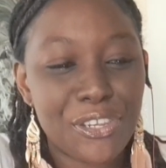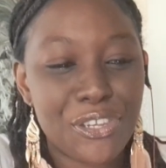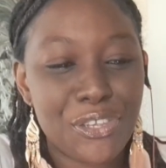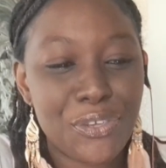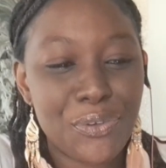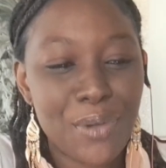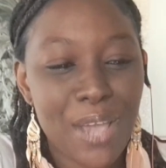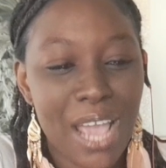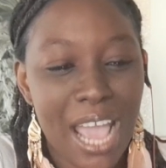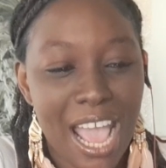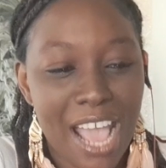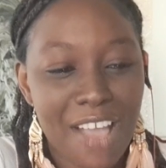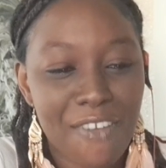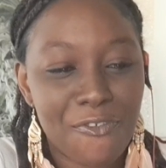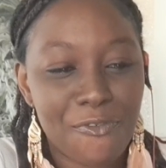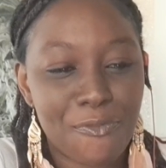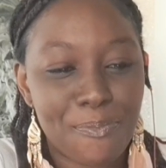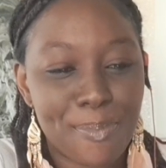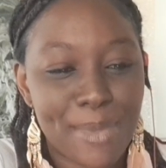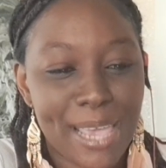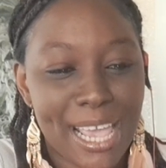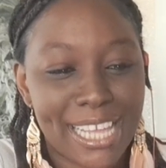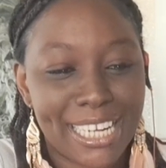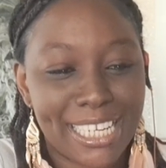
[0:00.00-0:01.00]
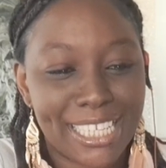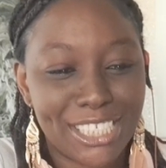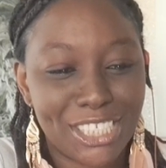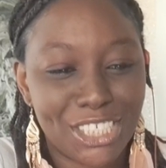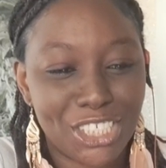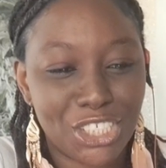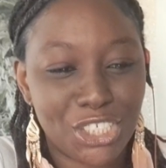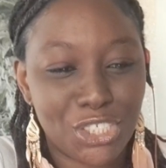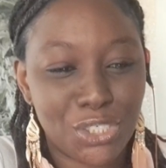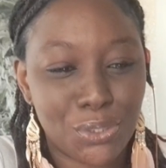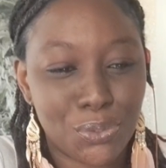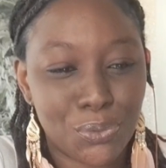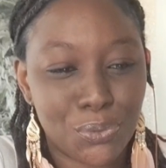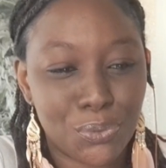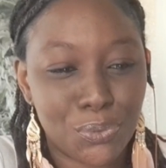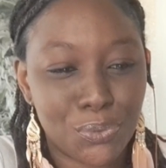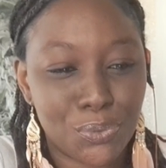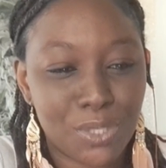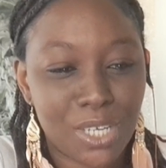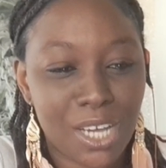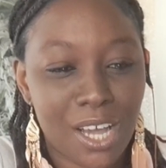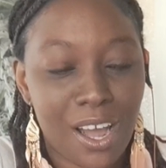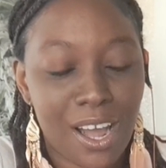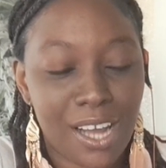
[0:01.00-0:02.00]
and you have managed
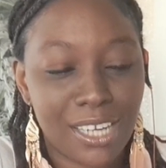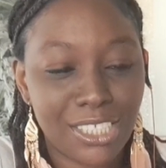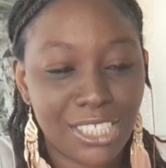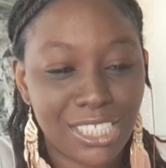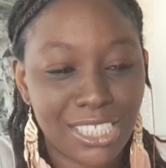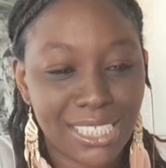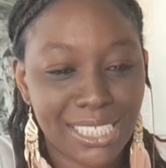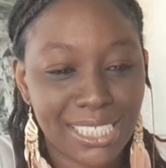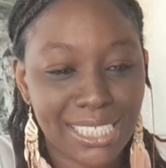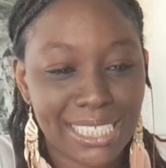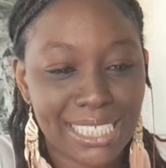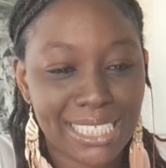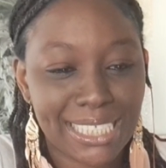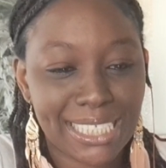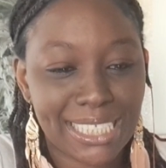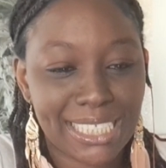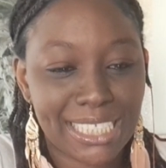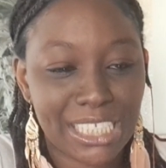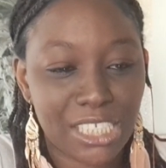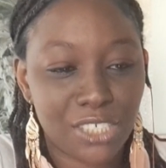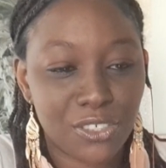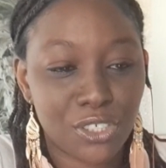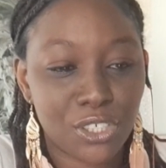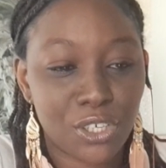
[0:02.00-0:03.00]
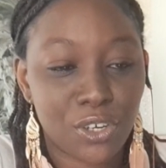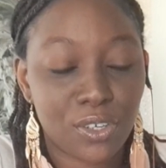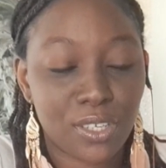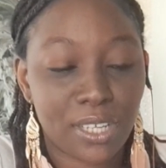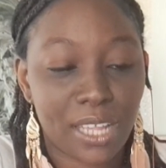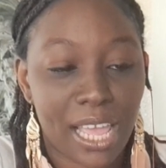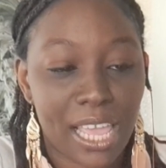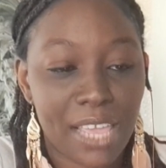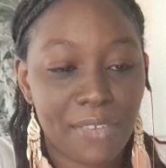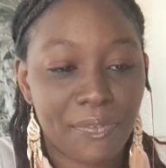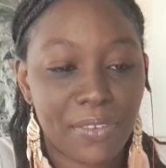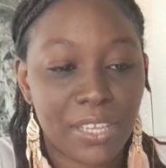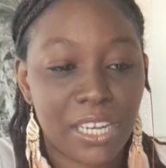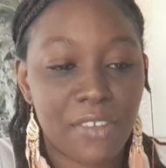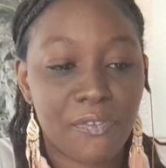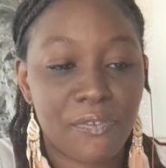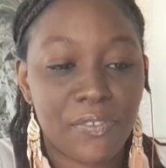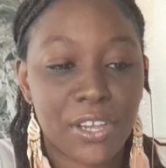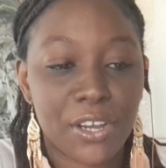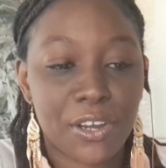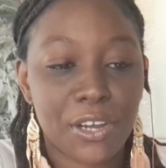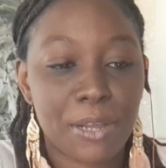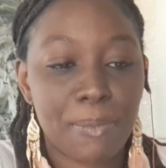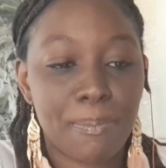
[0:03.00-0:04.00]
to consciously steer your life in a
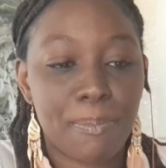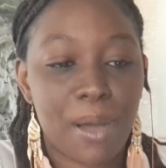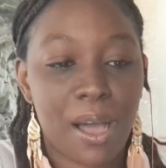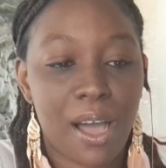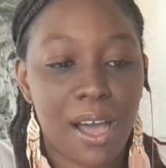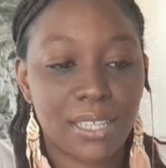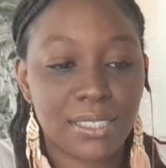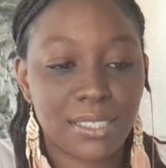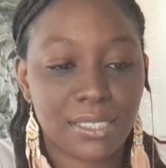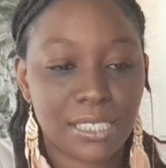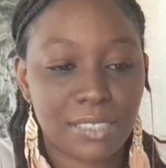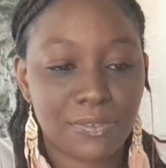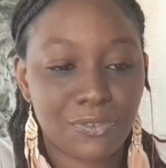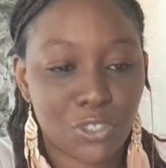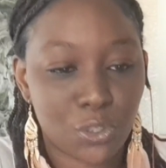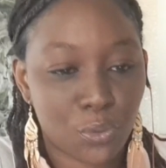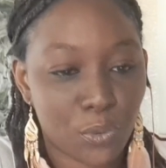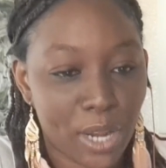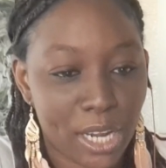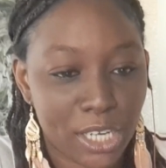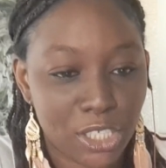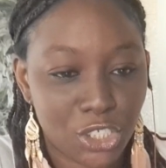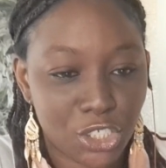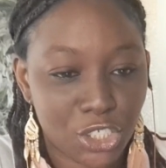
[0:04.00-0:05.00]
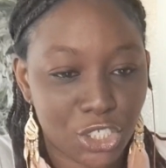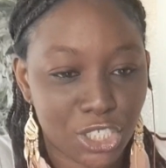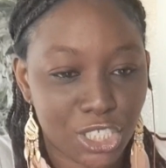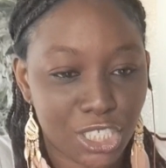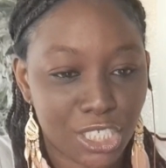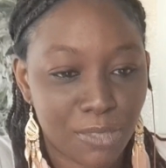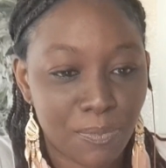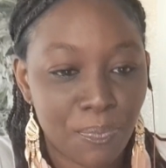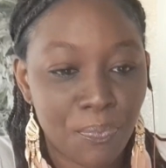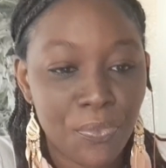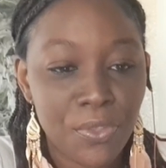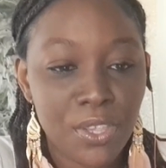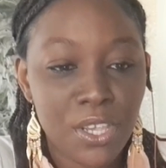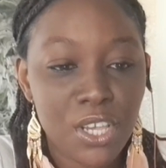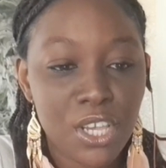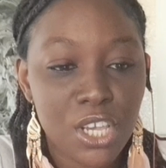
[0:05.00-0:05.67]
very positive direction